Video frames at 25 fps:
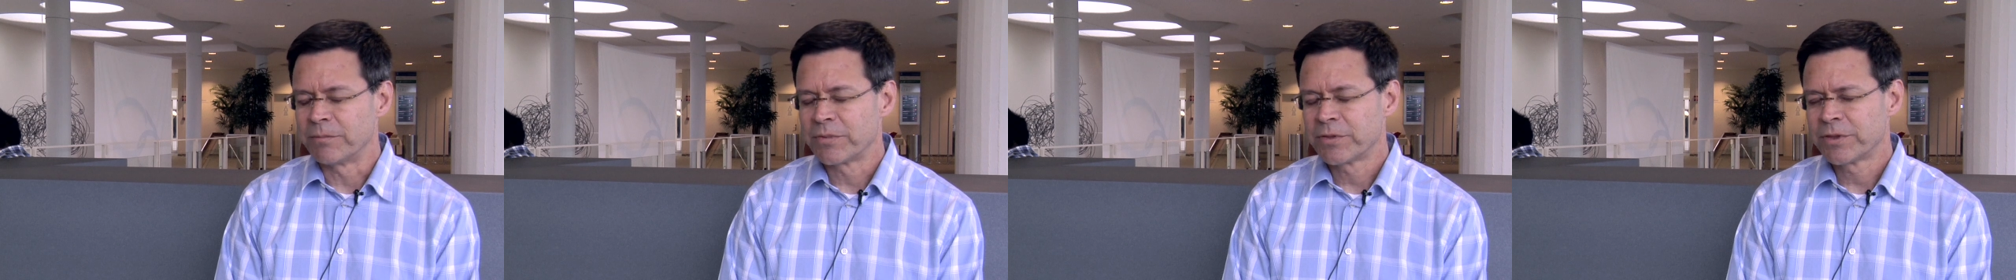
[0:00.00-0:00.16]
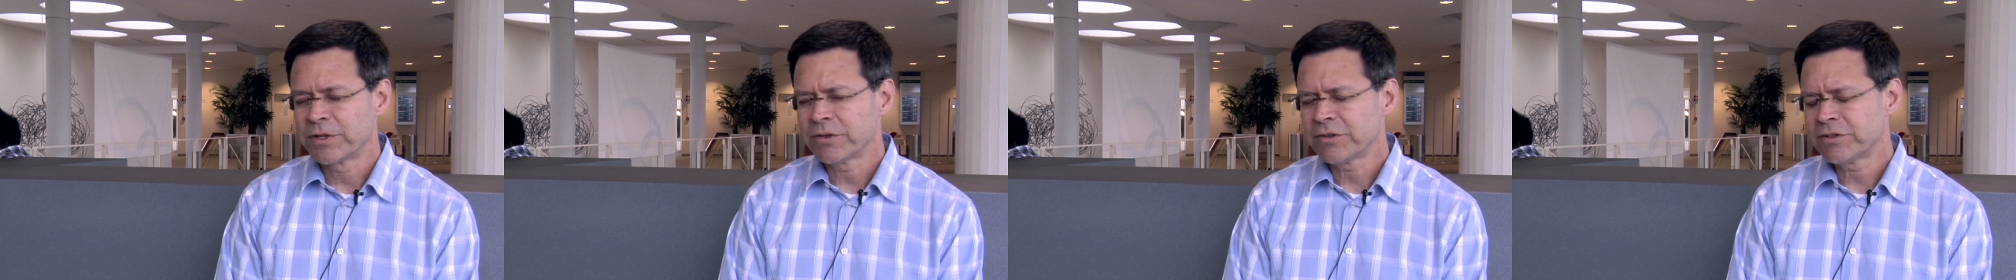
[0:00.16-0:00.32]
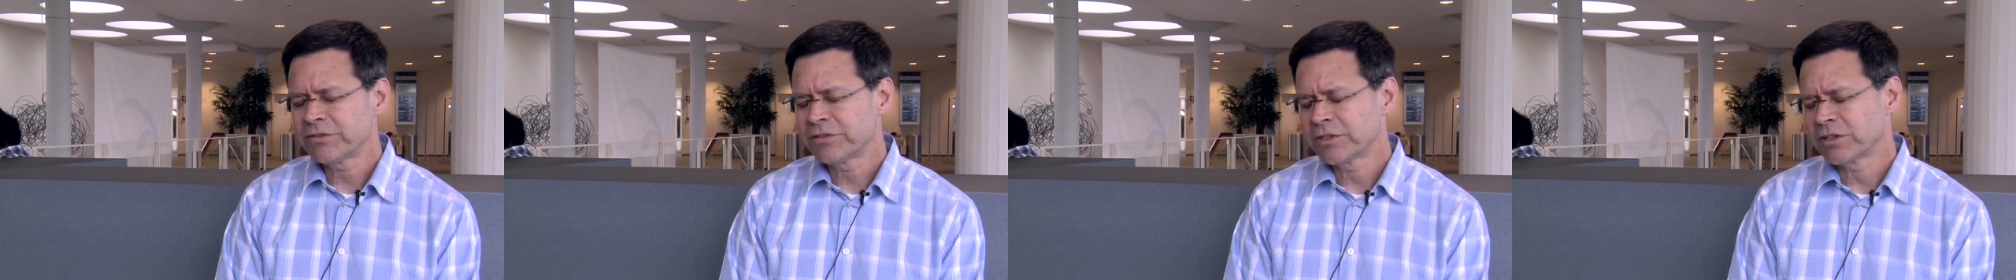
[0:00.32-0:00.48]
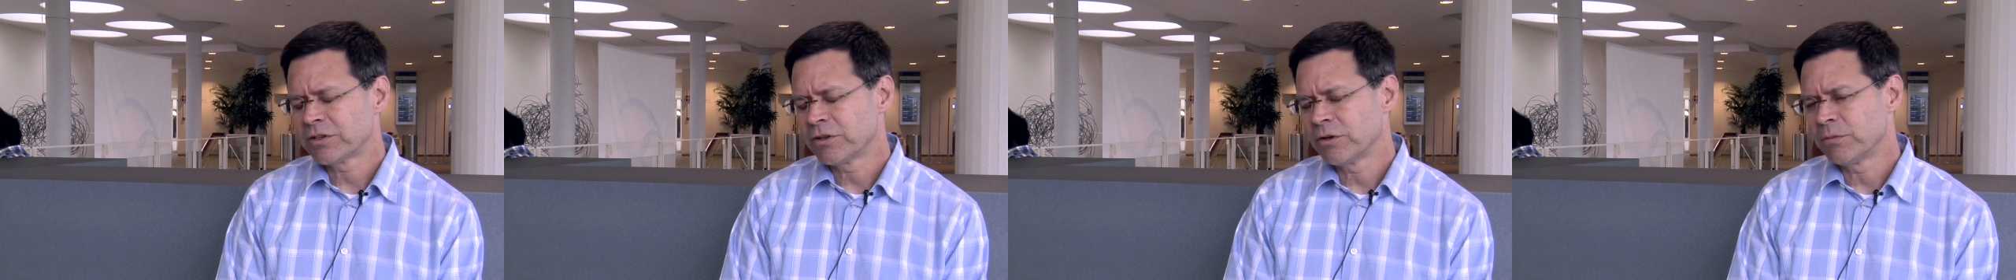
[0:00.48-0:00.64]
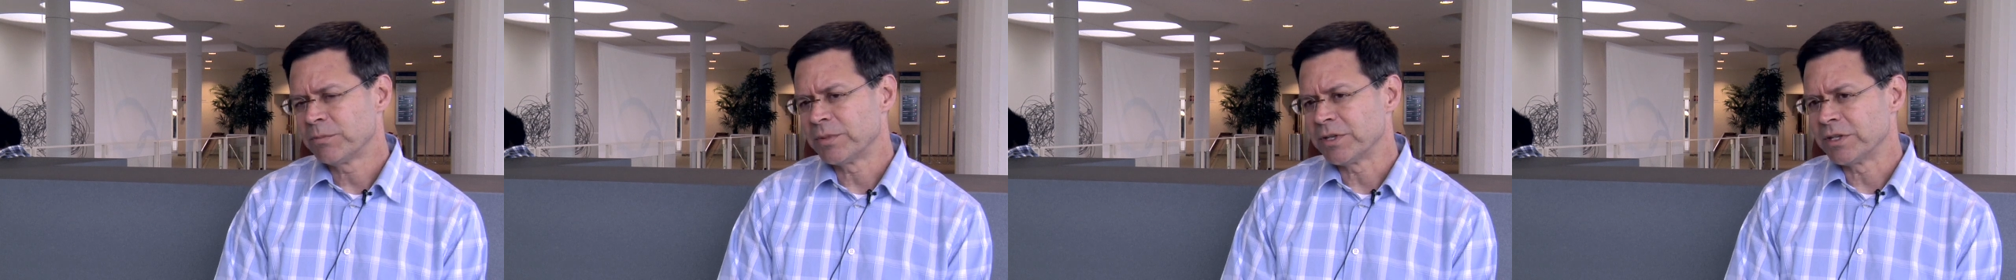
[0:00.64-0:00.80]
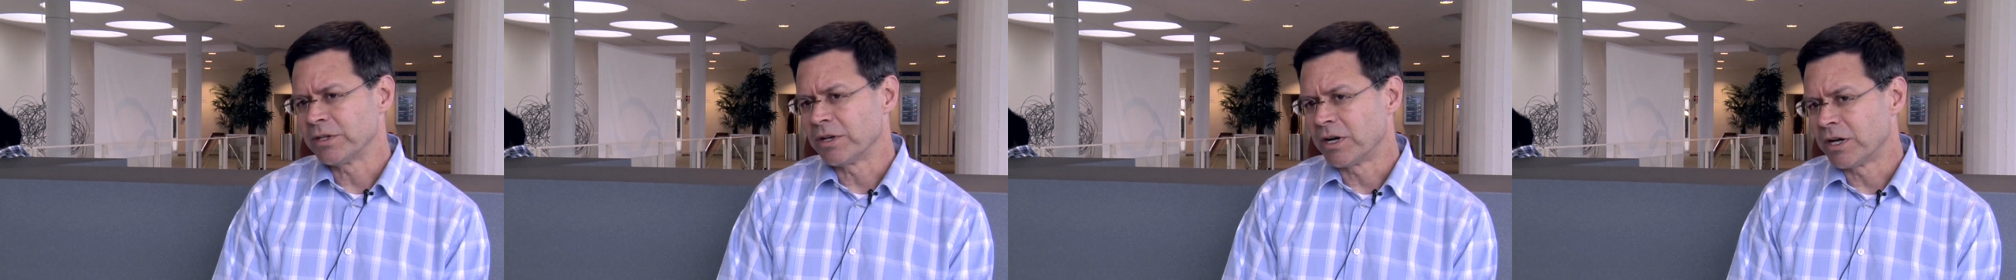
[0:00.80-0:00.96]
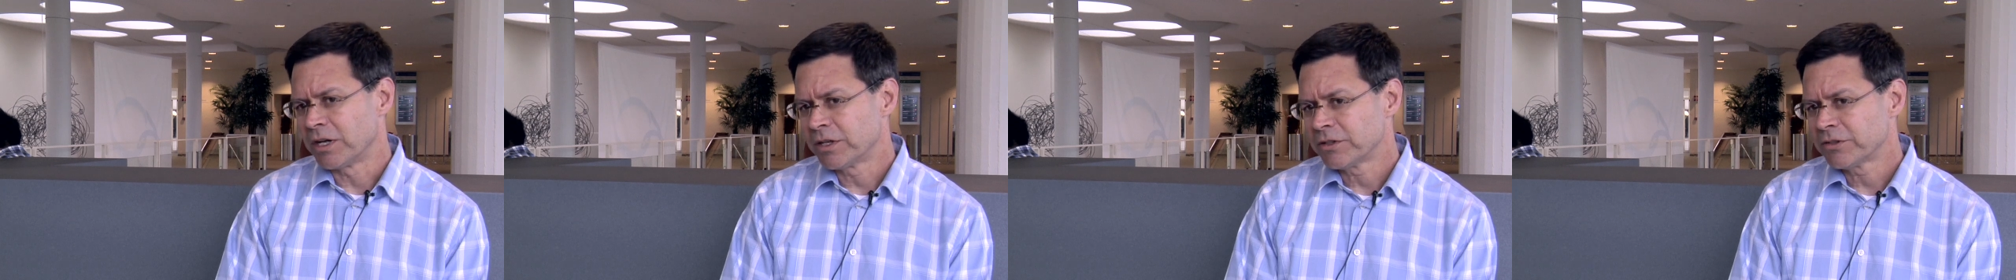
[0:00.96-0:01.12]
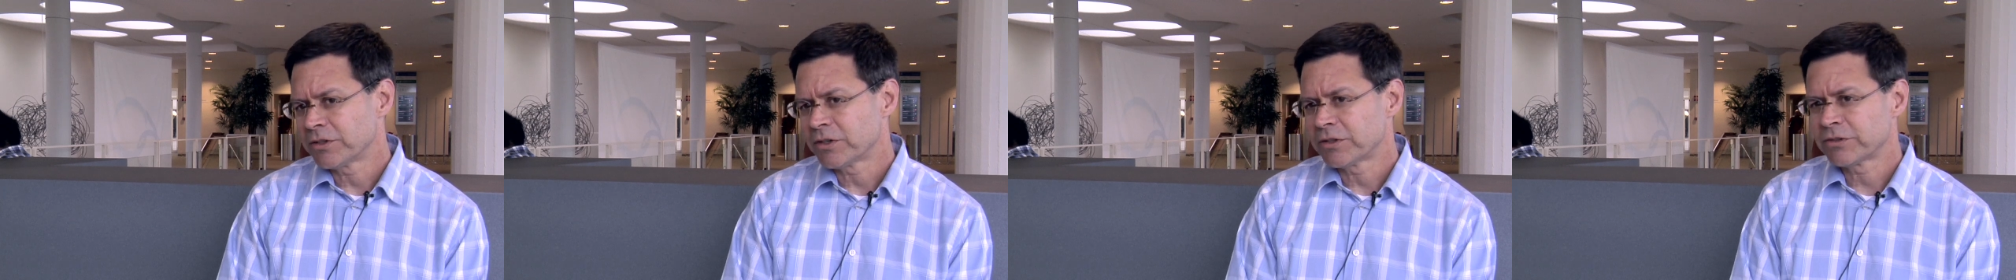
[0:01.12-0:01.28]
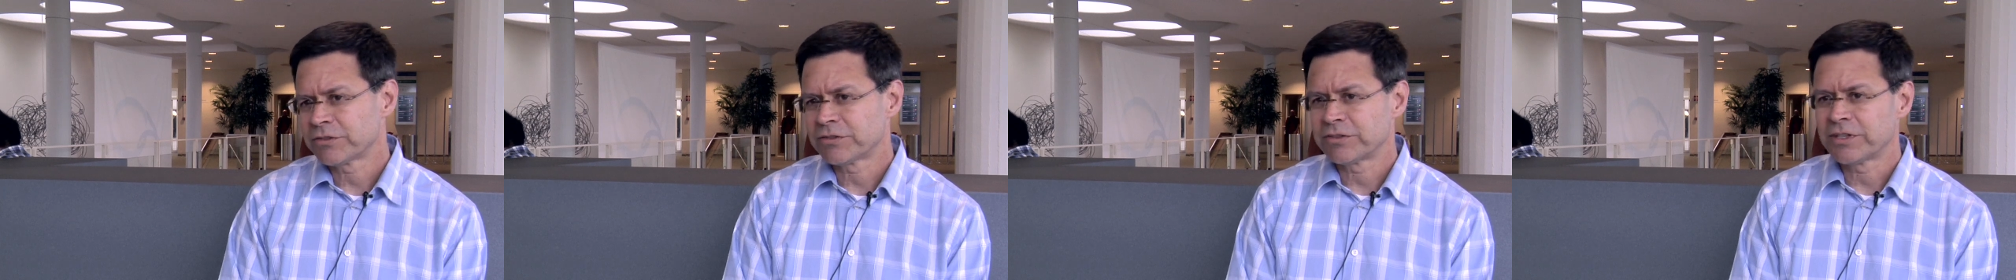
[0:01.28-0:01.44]
Theories that go
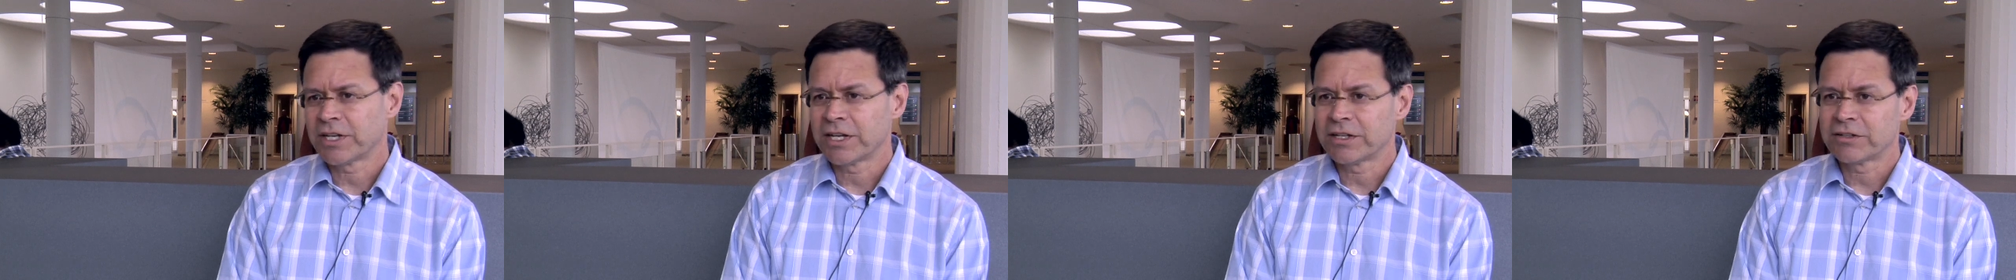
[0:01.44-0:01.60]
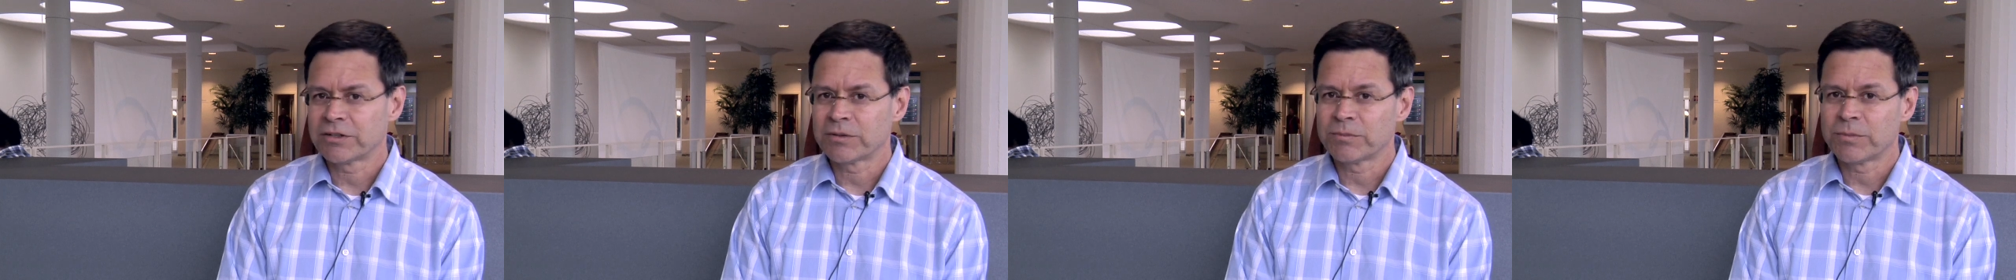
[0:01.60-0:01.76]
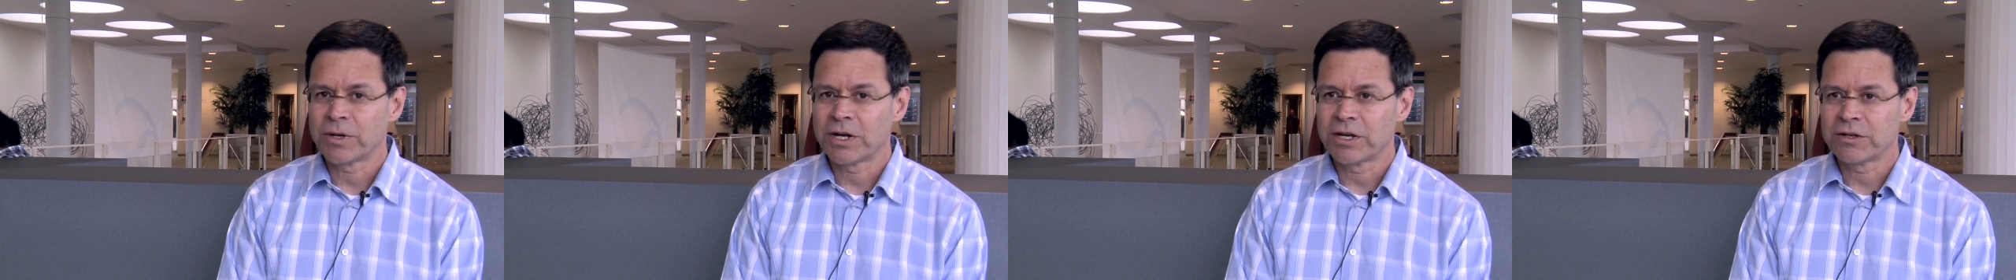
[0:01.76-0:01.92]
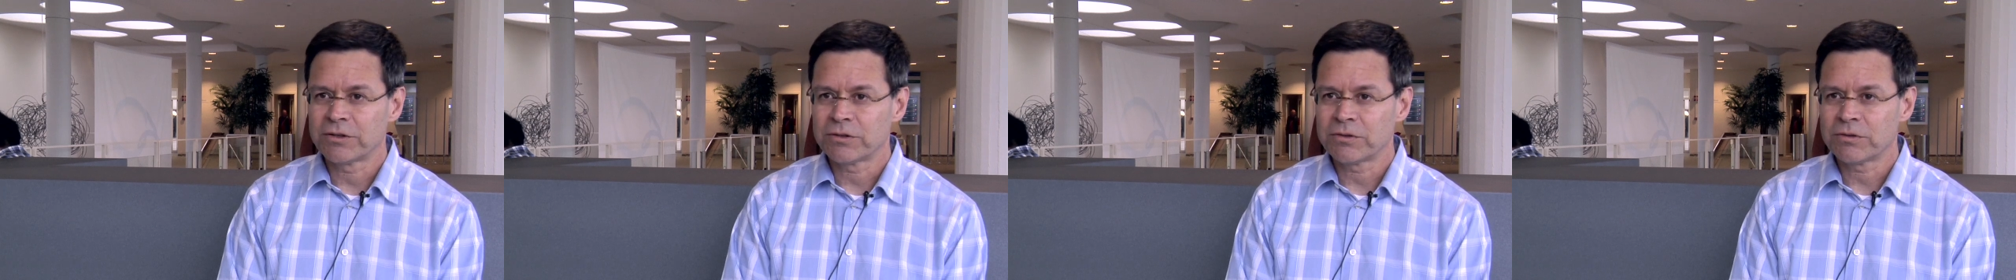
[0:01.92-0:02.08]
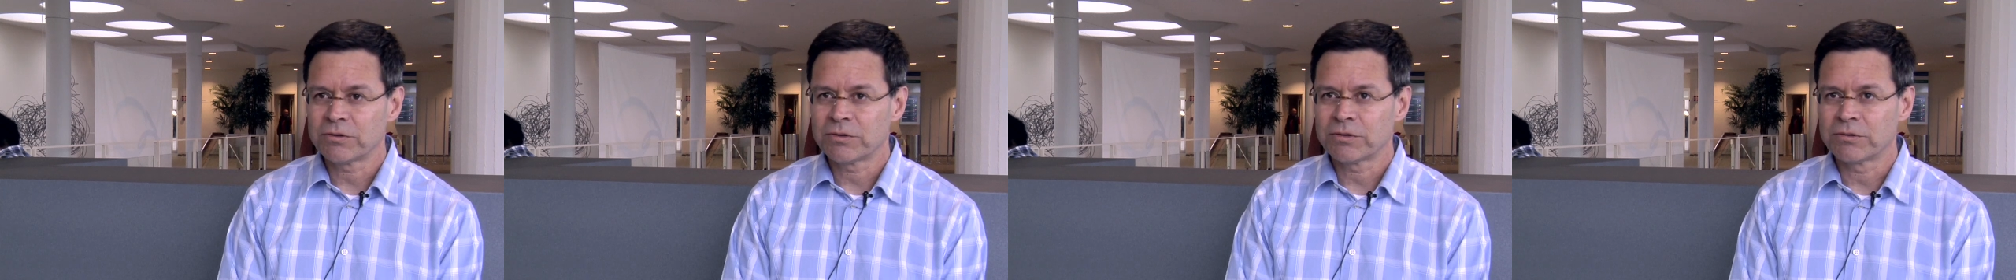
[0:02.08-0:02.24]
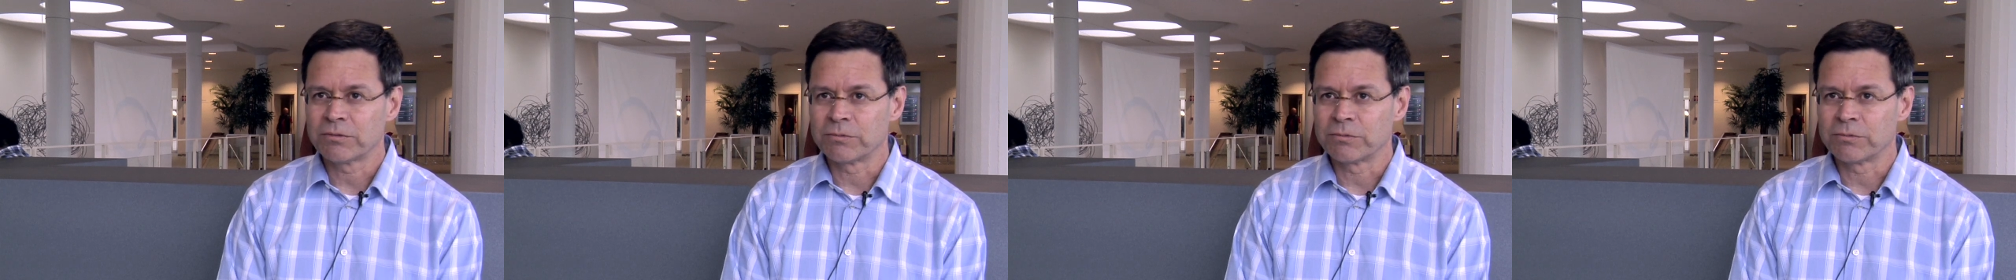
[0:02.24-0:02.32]
beyond our standard model,